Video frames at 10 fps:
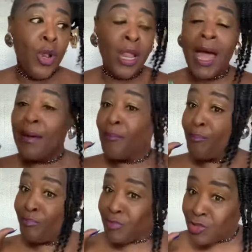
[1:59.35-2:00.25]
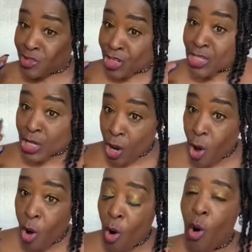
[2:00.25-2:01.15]
like just
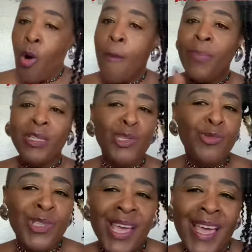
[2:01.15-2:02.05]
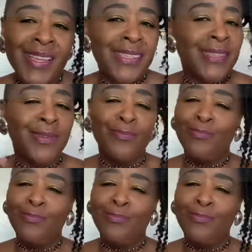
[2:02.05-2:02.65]
call, but you text.